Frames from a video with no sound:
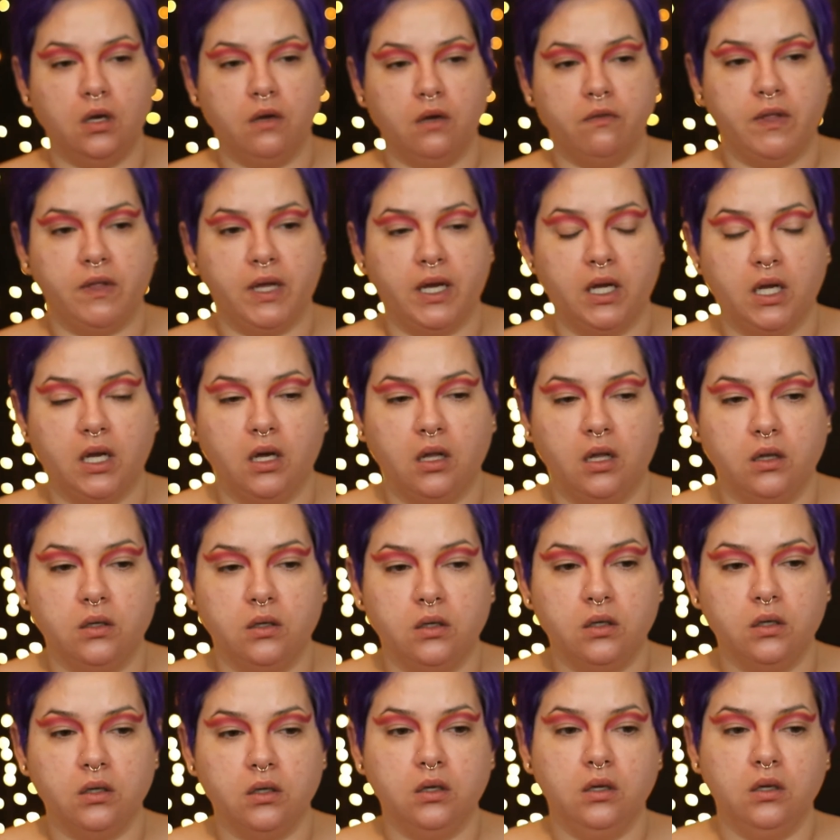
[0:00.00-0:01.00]
that
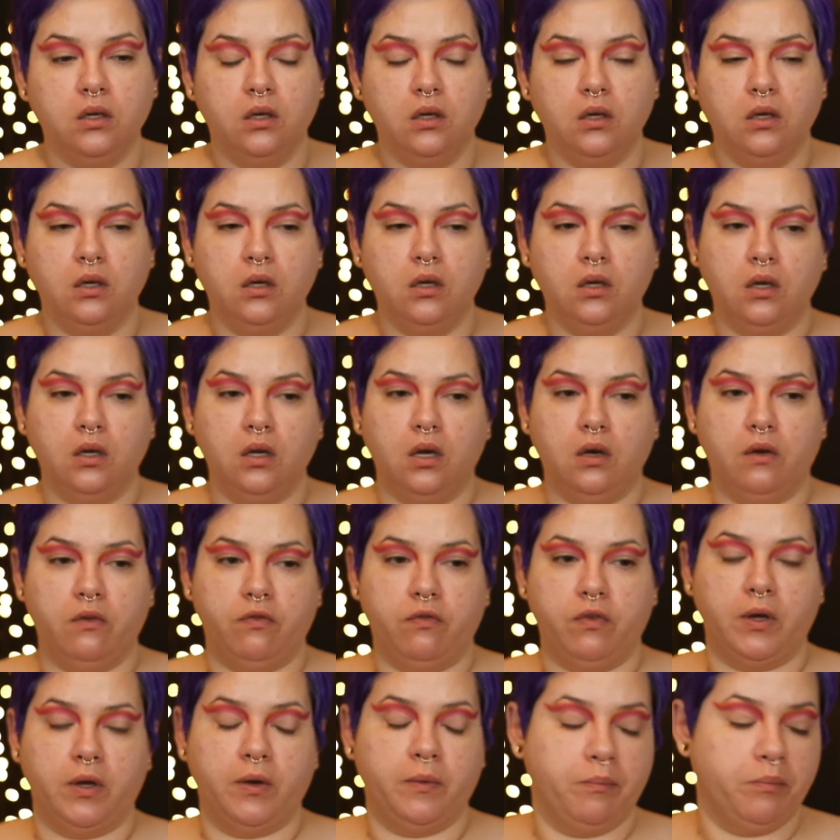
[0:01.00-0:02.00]
color
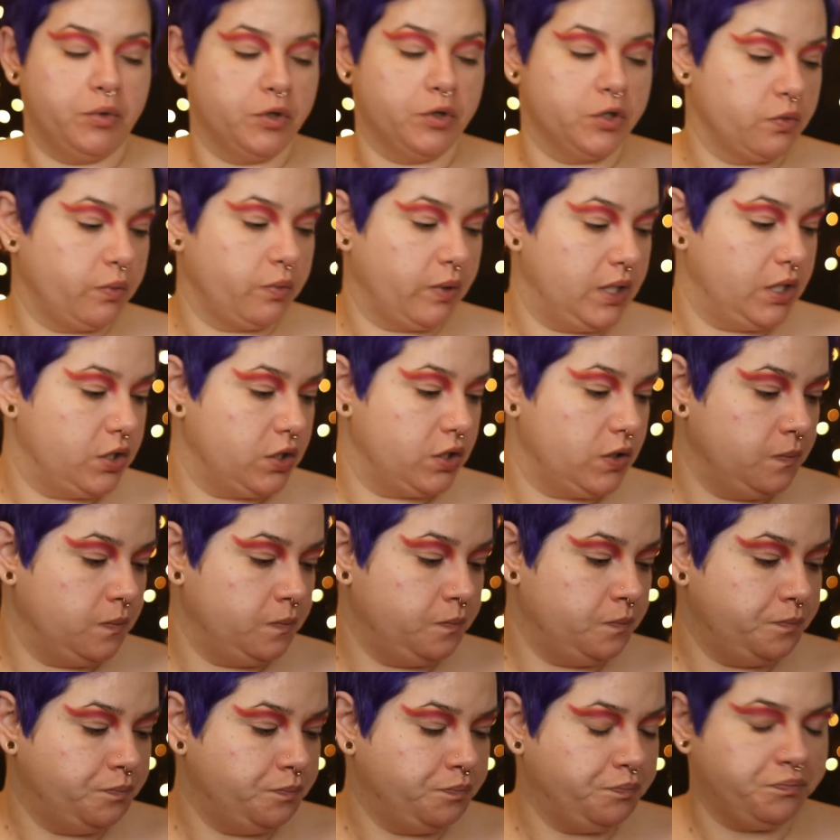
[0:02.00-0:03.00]
of Persuasion,